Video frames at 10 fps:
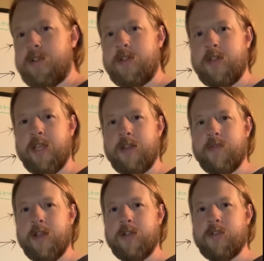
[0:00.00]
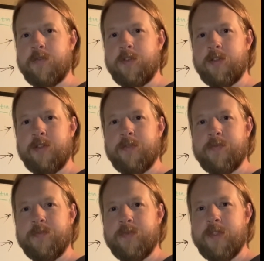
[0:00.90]
to take advantage of it.
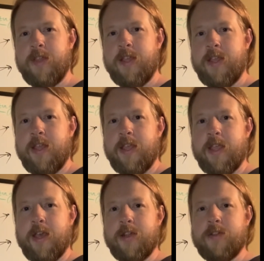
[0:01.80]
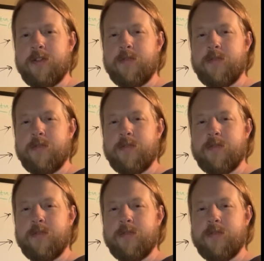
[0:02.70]
And